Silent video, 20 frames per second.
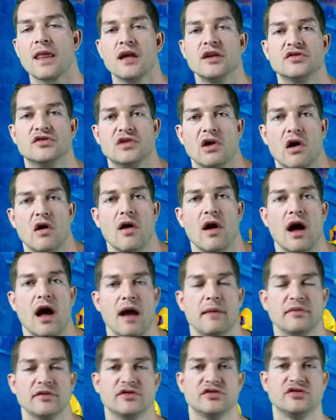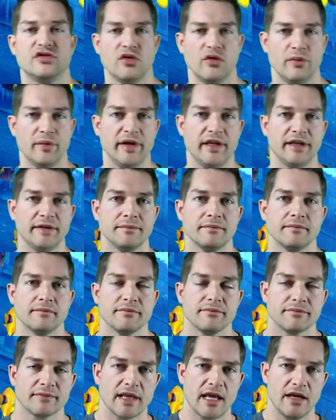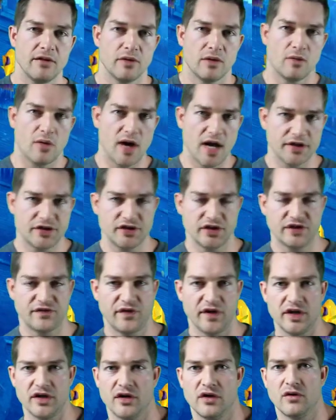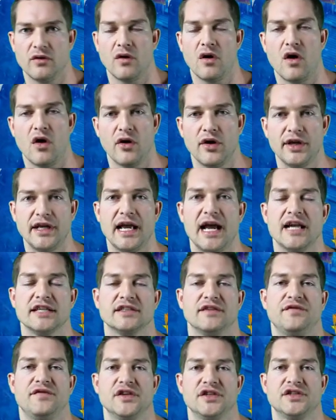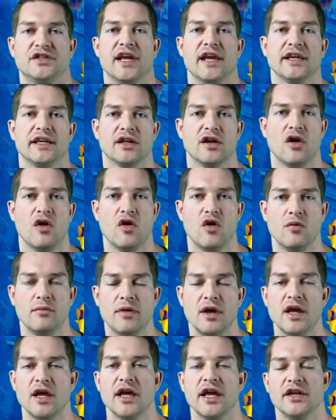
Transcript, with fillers: So I'm assuming anyone watching this video already has a fish tank at home